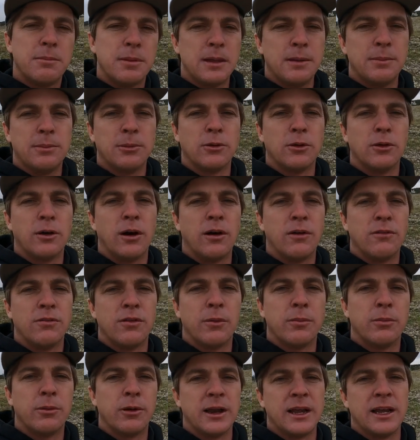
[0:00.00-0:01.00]
people of
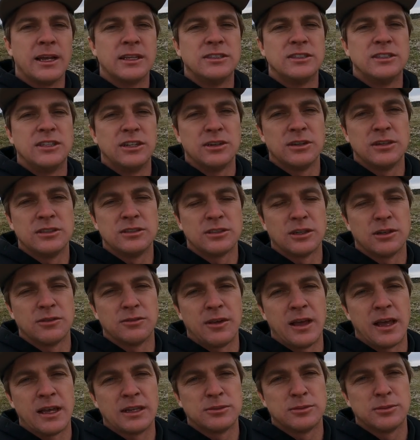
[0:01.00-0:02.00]
the brands during Surf
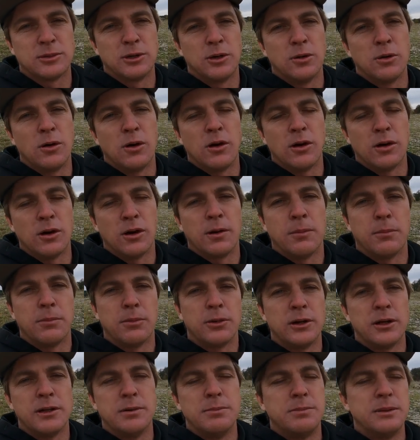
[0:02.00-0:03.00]
Expo are
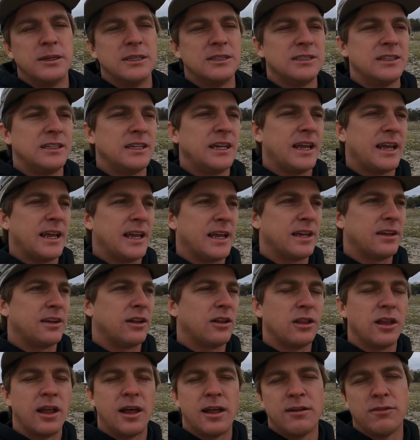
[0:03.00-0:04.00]
pretty busy, and
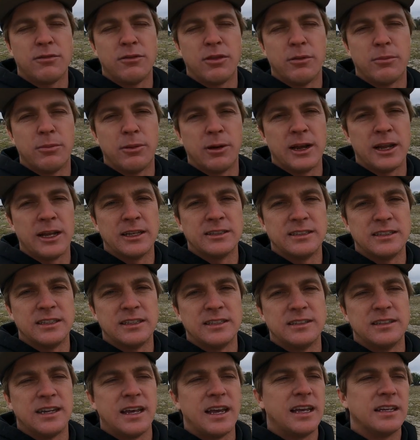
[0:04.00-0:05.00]
a lot of the brands
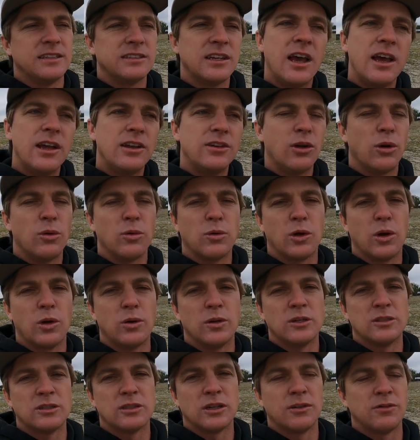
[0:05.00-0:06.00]
these days don't go
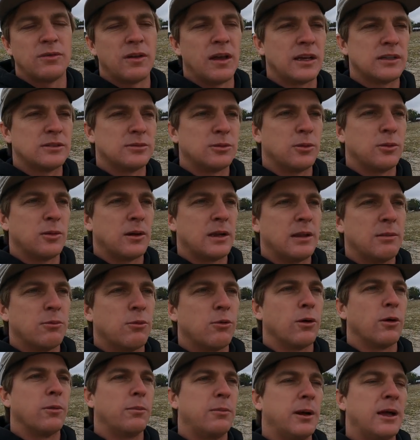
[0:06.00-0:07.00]
to Surf Expo
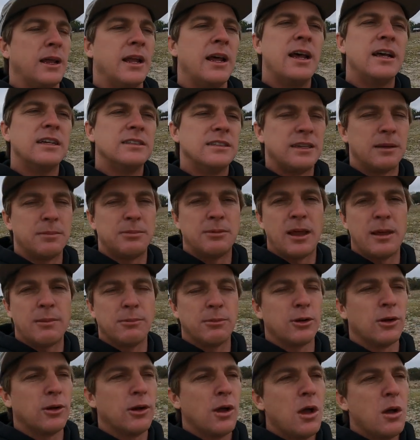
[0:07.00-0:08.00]
anymore. But
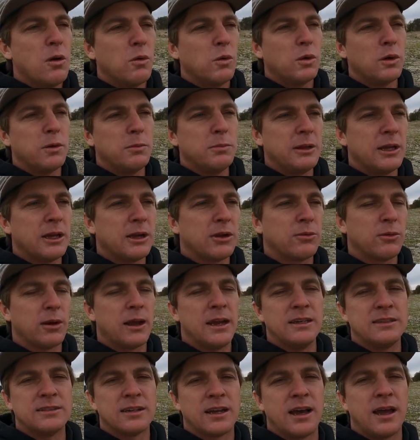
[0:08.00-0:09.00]
September would be a
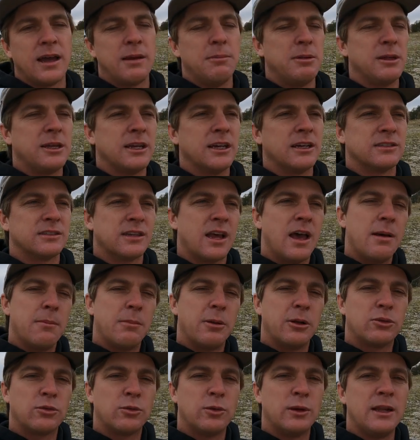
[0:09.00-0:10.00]
great time, because
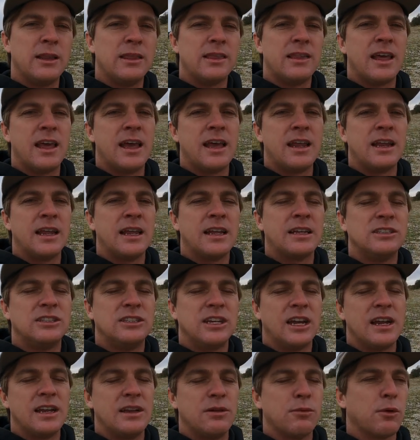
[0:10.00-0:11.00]
between then and
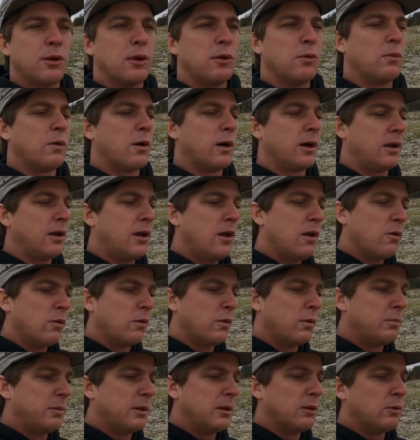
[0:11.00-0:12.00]
January 1
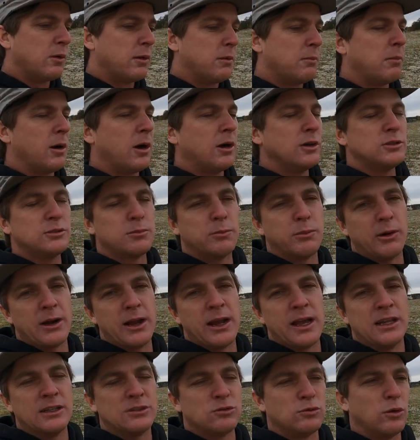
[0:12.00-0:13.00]
would be when most
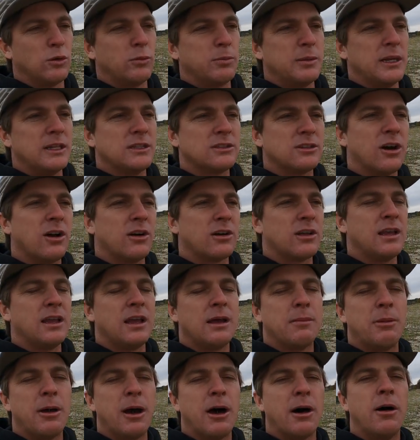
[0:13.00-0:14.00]
brands will be talking
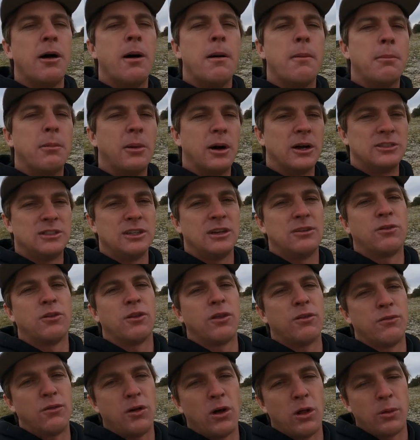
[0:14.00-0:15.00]
about budget for
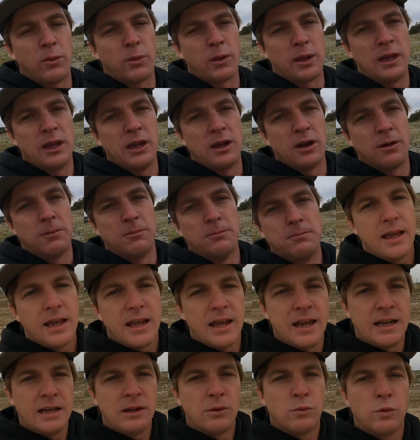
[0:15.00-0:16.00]
the following year.
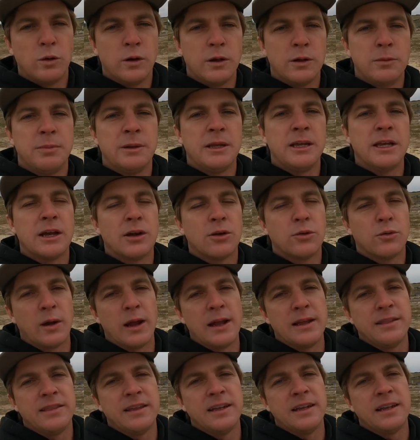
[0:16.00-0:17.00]
And it would be a
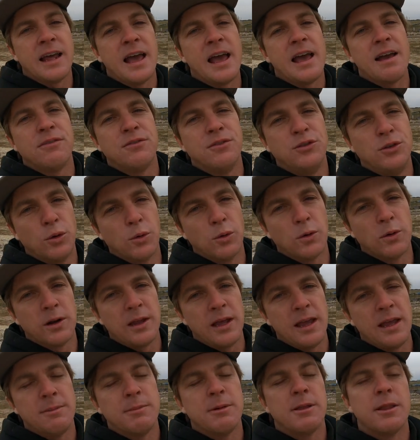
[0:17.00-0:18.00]
great thing to have your
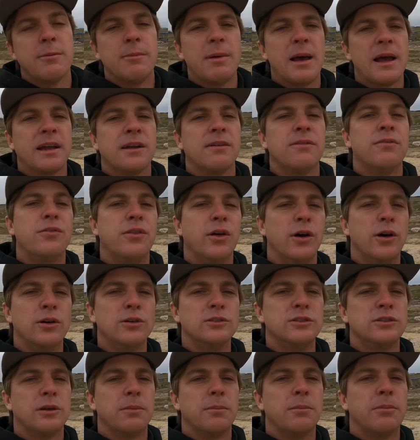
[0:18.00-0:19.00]
name in the back of
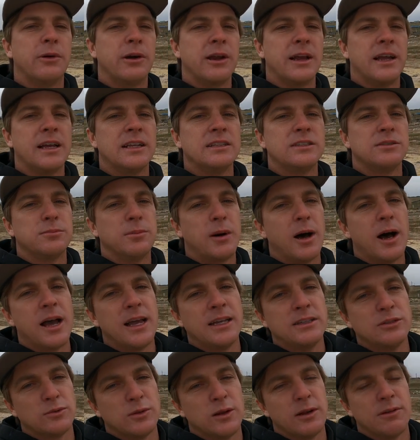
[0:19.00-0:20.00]
those brands'
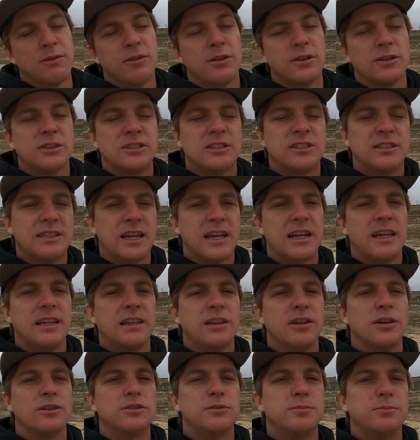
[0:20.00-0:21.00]
minds whenever they're
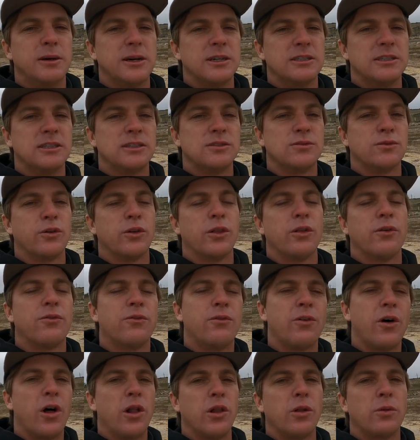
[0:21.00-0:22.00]
setting those budgets for the
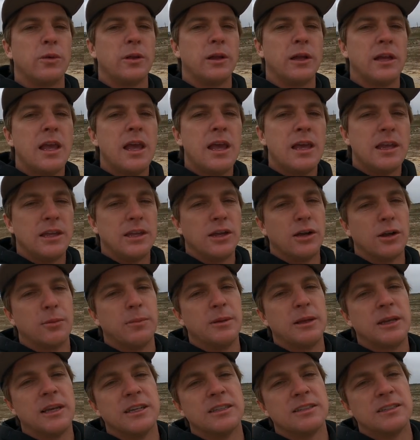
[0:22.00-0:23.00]
following year,
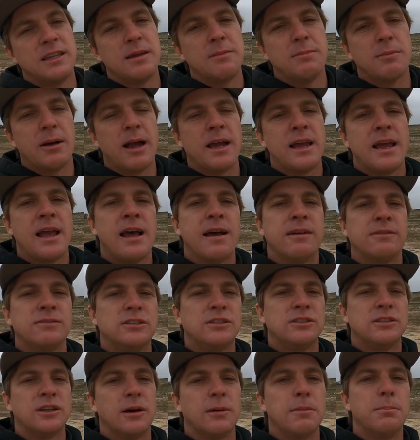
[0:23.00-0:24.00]
because they might have
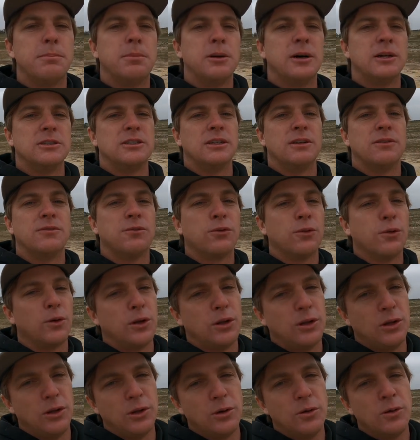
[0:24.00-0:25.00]
some budget for
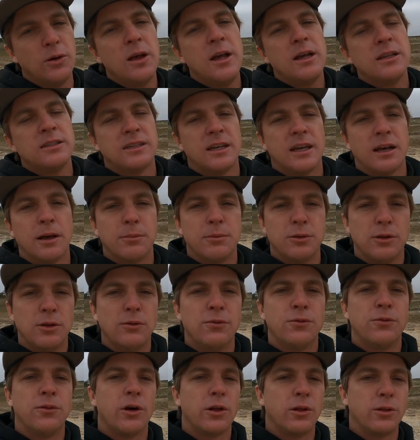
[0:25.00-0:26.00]
you to help
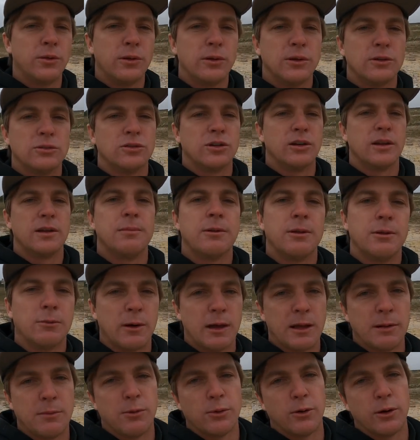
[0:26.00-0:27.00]
you follow your dream in
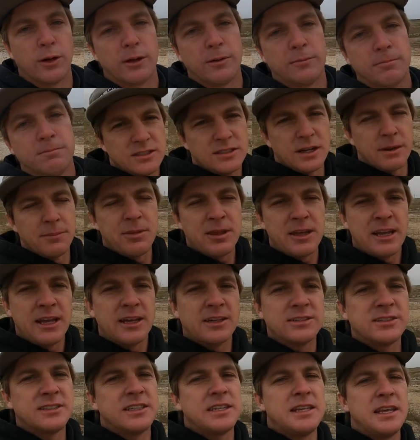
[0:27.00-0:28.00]
wakeboarding. Something
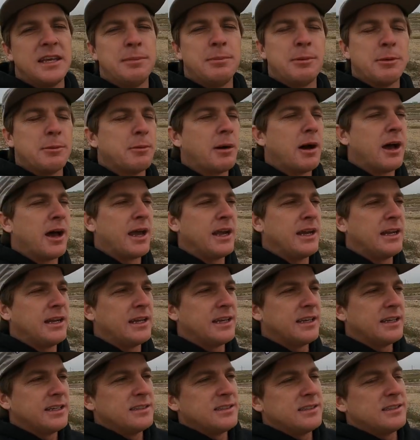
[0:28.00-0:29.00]
else to keep in mind
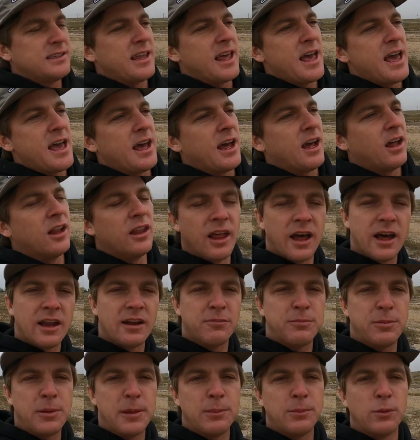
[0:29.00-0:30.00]
is that a lot
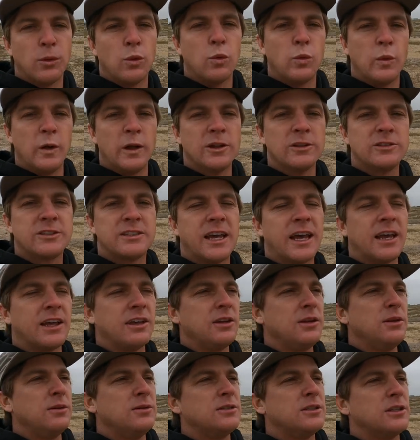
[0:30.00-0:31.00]
of people will tell
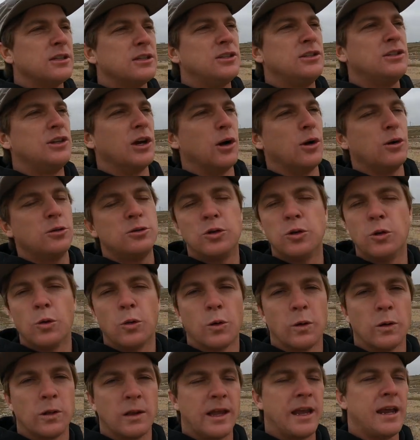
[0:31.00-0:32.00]
you to go to
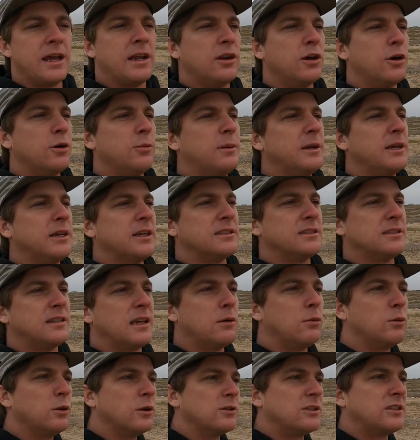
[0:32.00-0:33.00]
Orlando, because
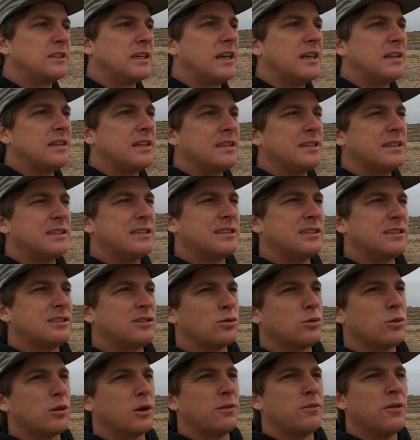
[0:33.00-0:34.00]
they will say that this is
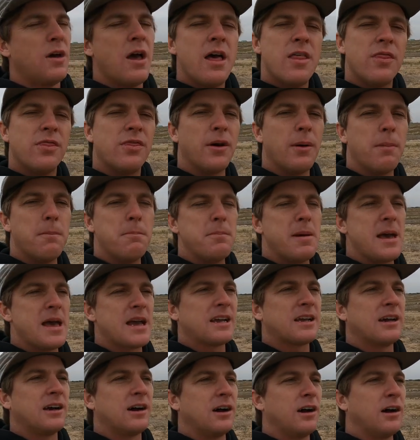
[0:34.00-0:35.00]
sort of the
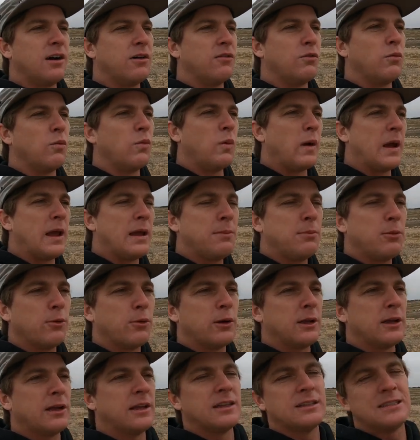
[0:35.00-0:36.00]
mecca of
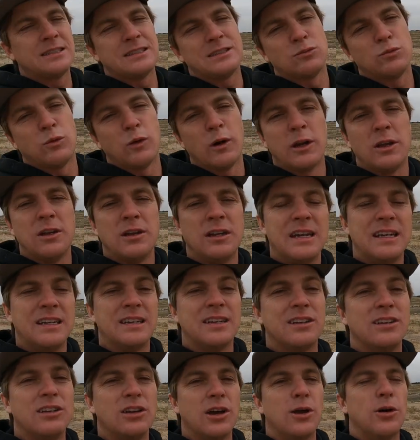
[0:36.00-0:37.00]
wakeboarding, and this is where you need
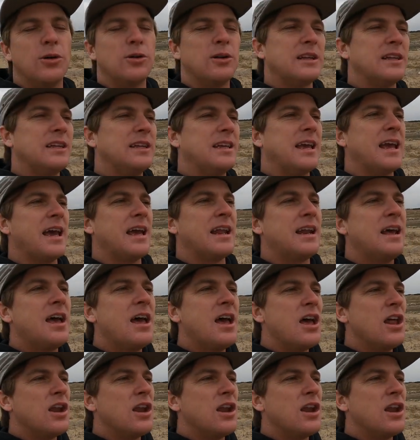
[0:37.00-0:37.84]
to go to get